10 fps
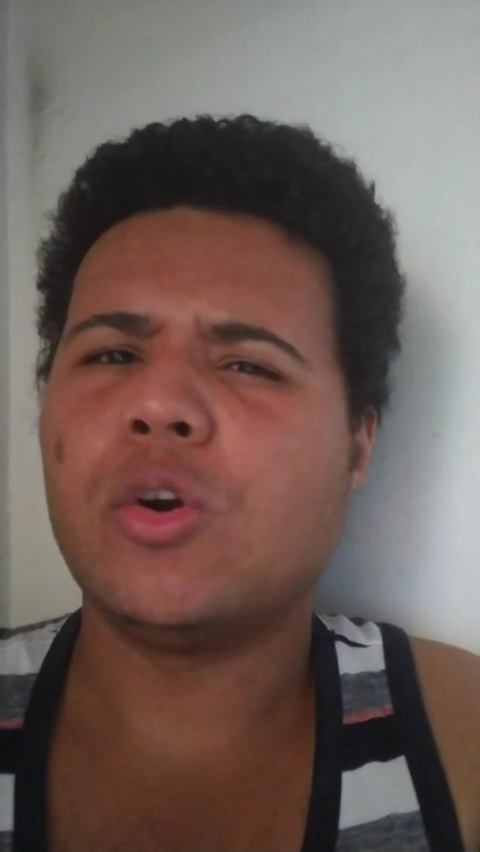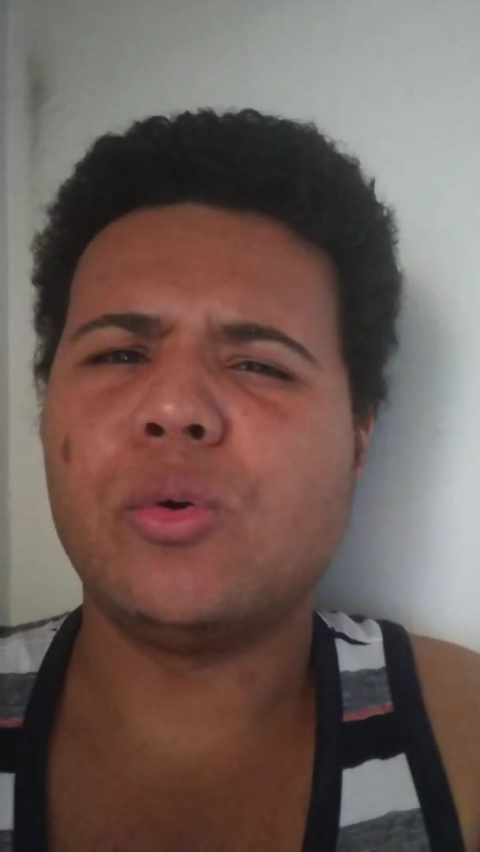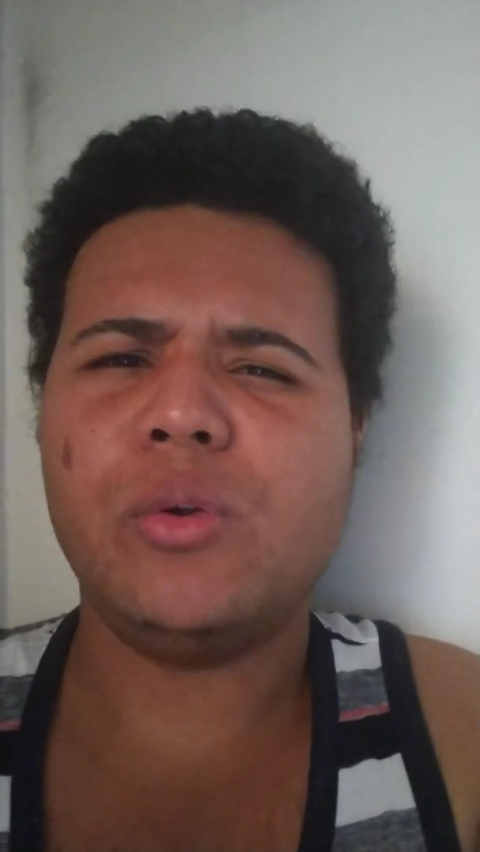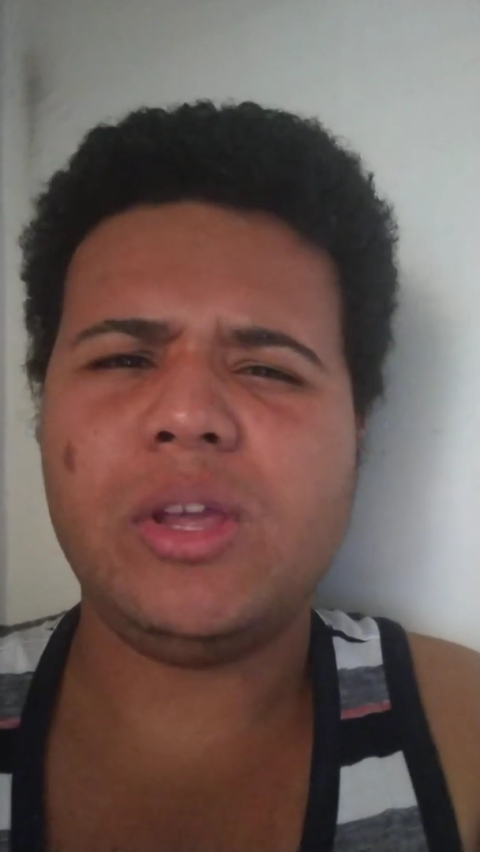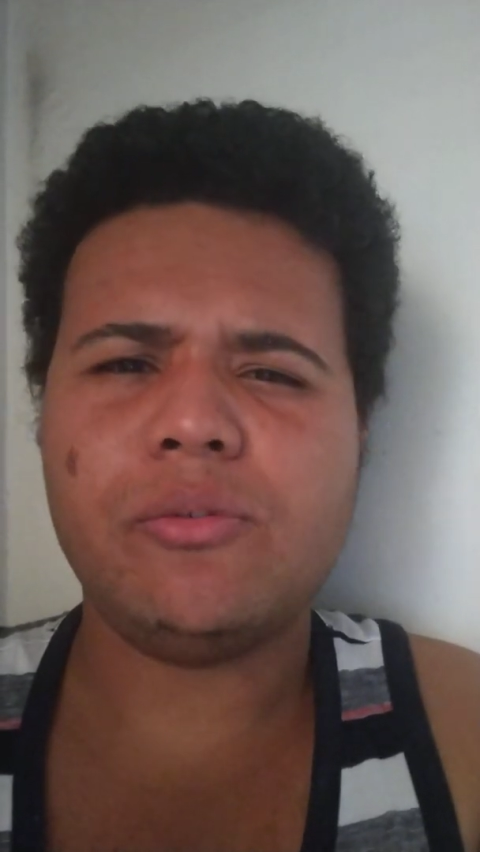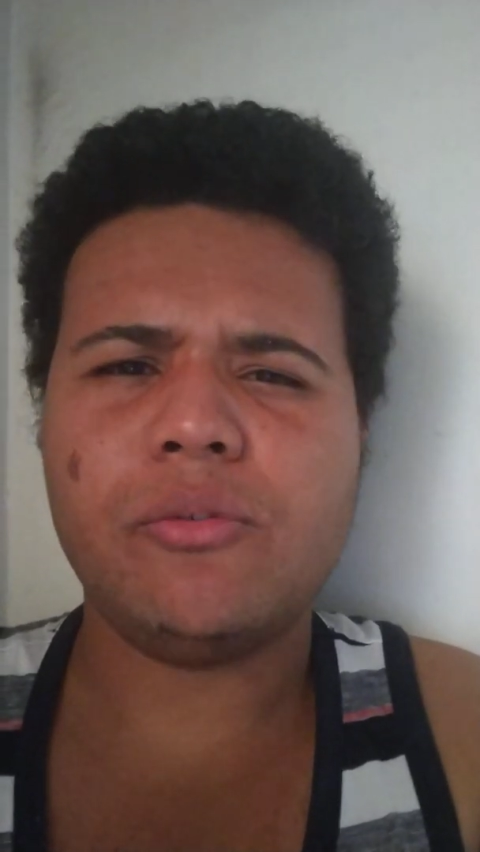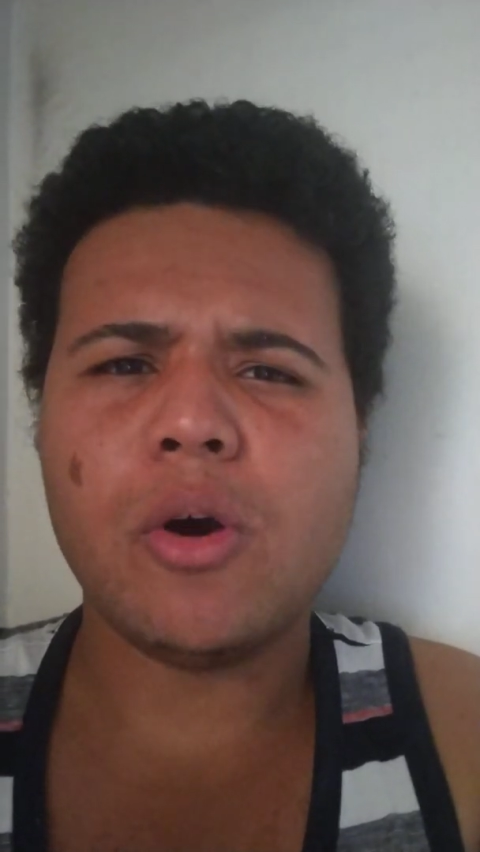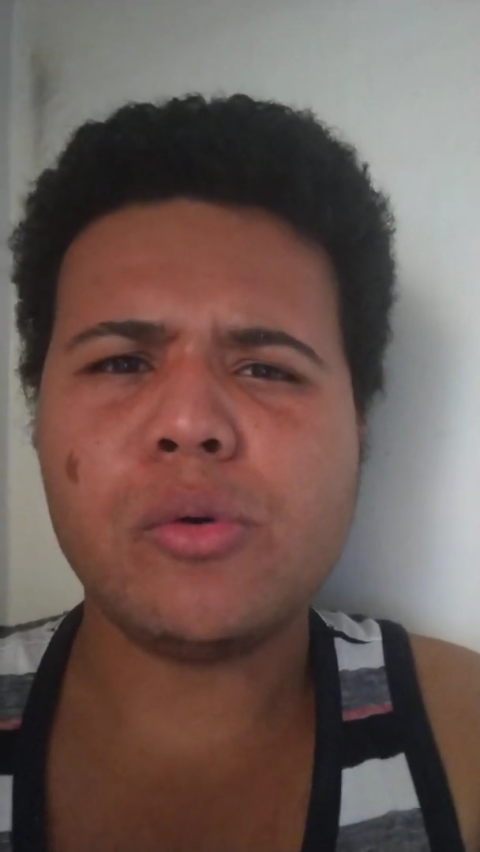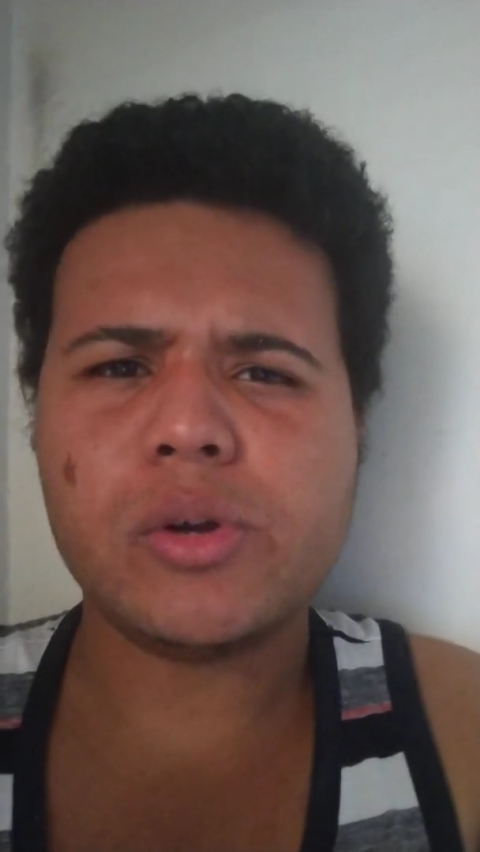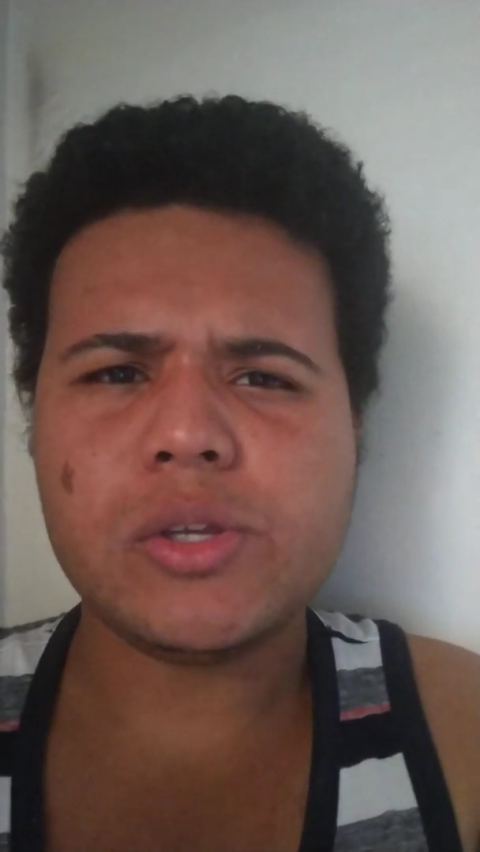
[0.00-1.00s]

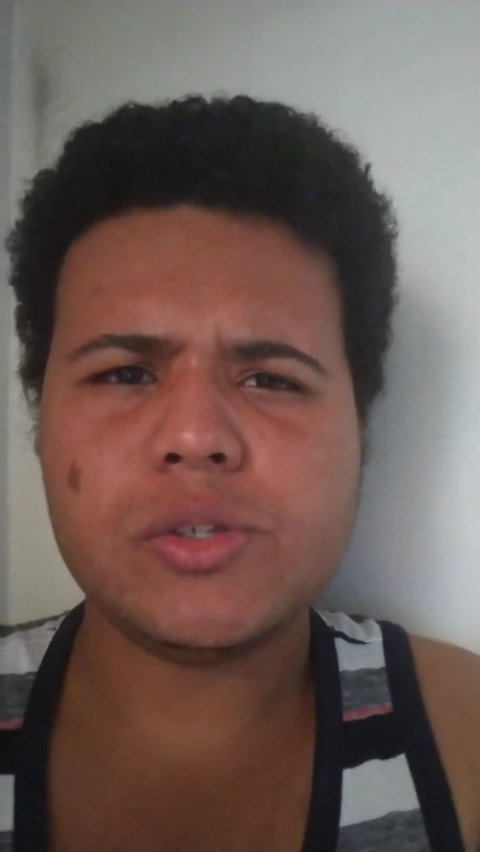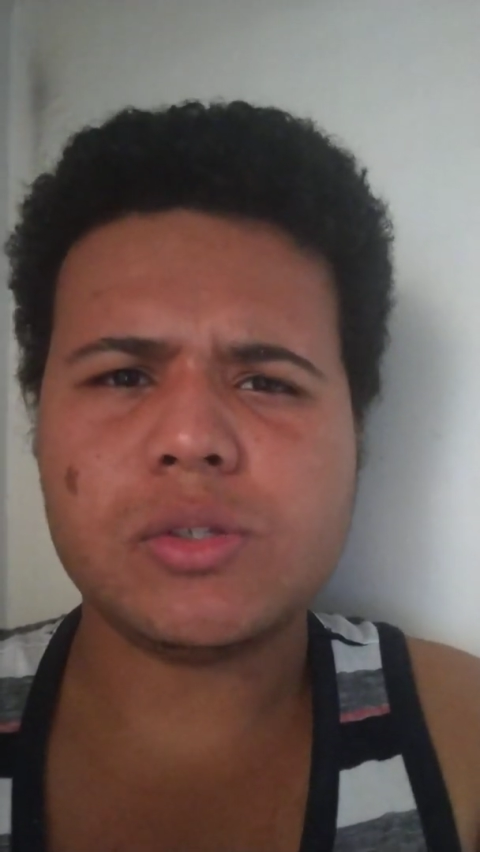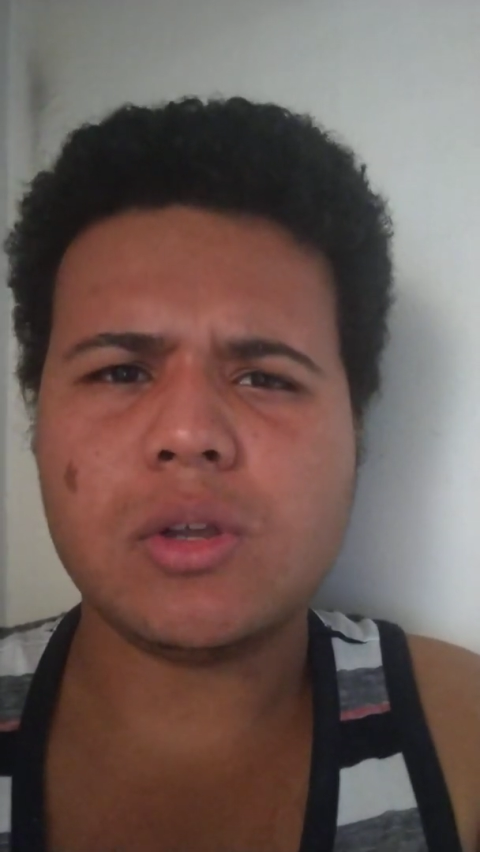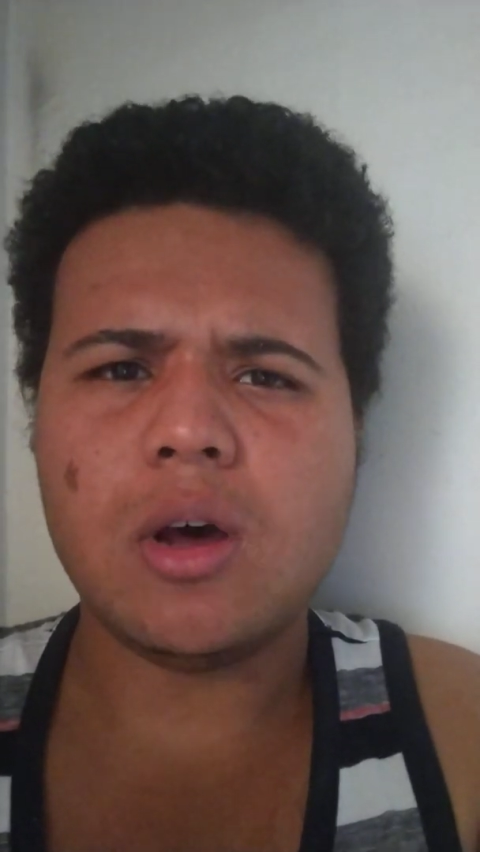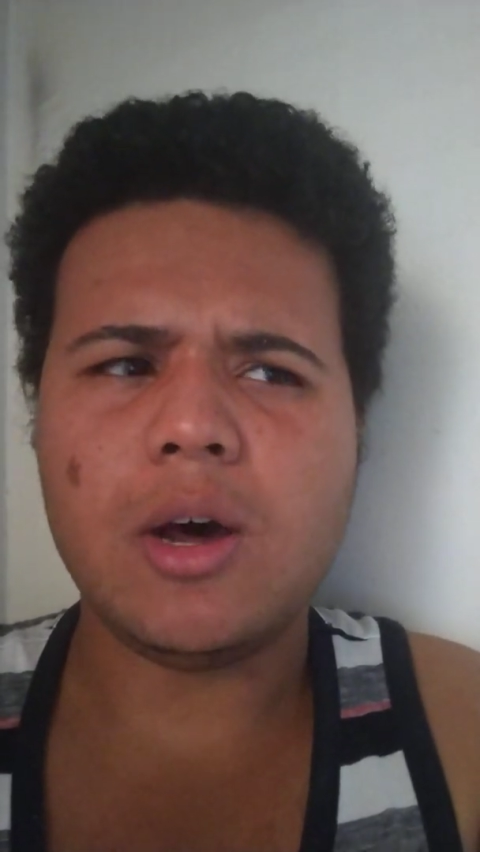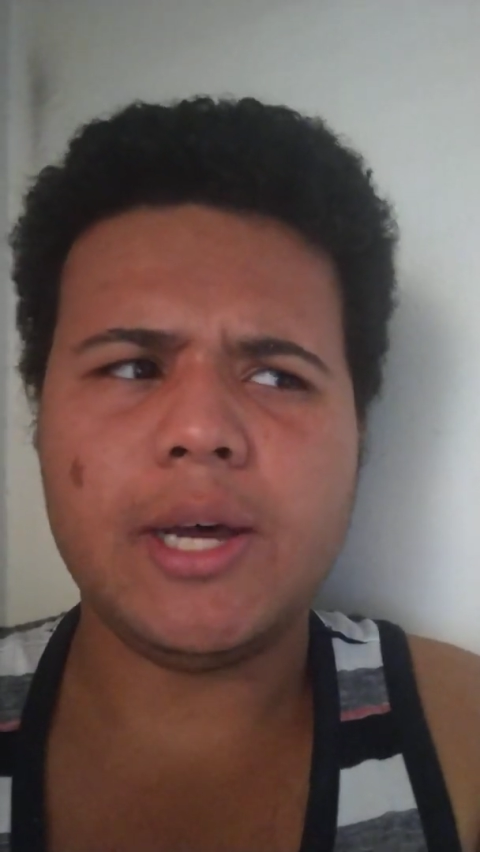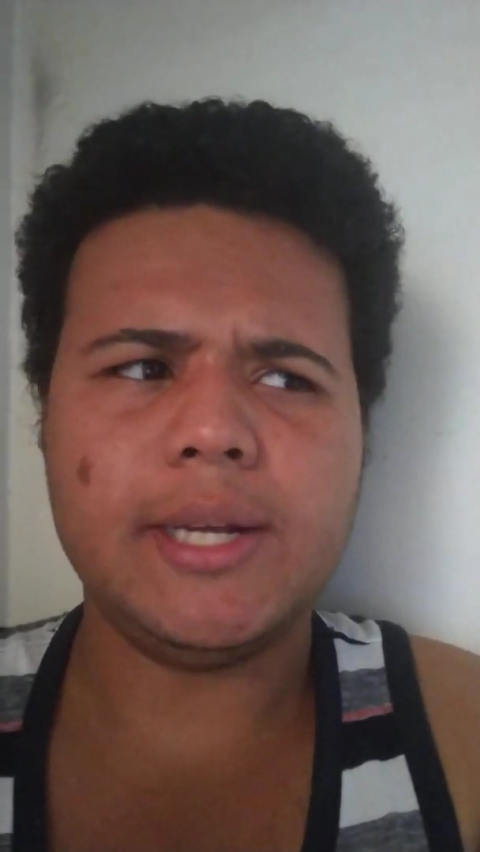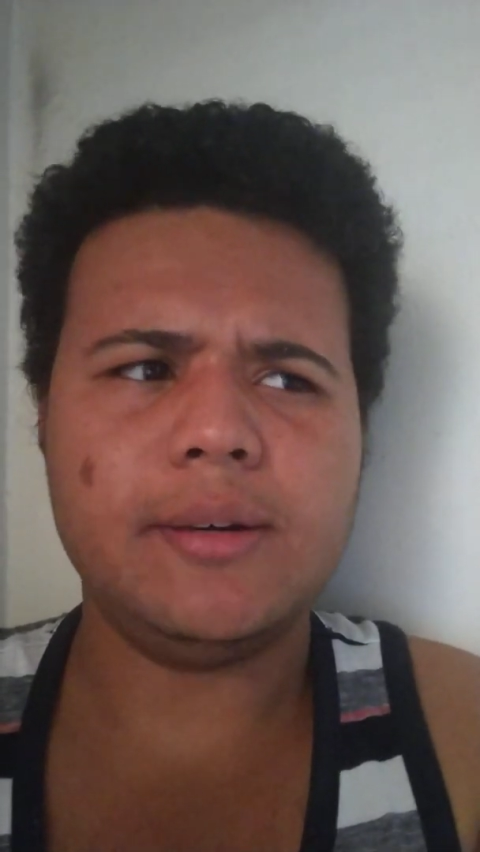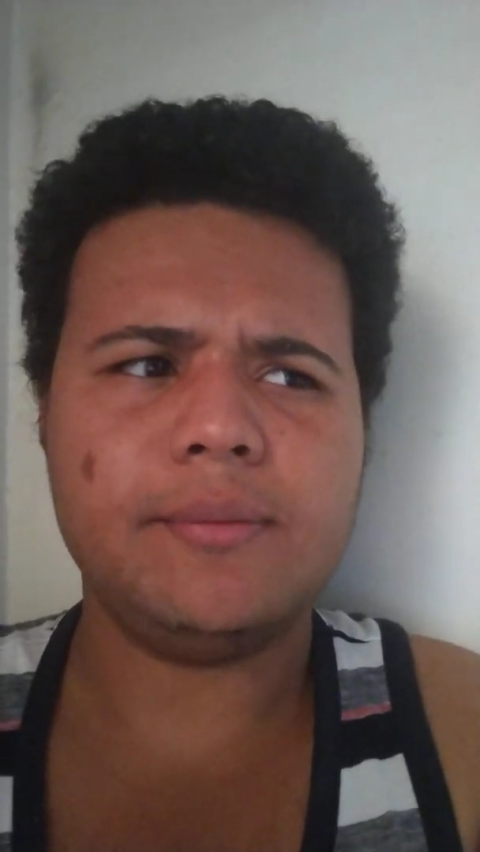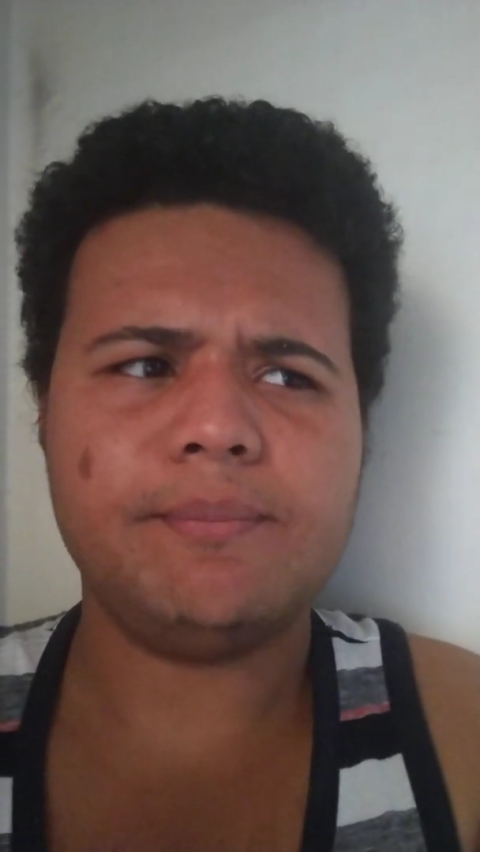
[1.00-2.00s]
refocus
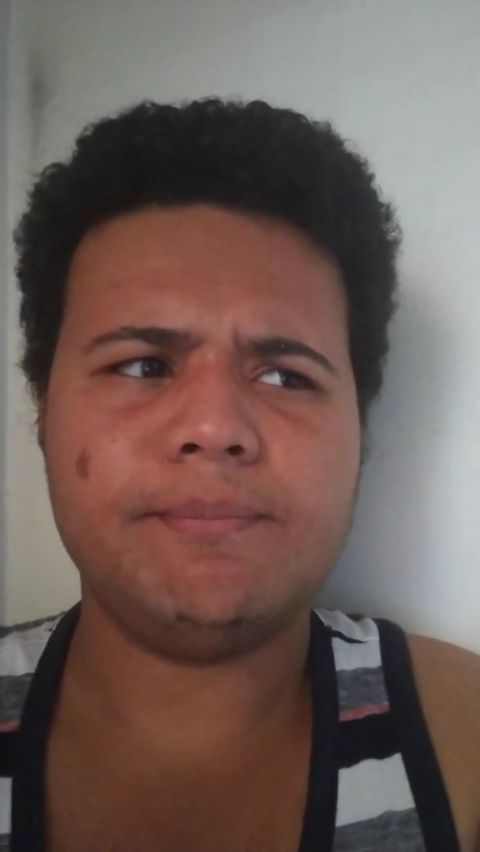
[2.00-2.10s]
on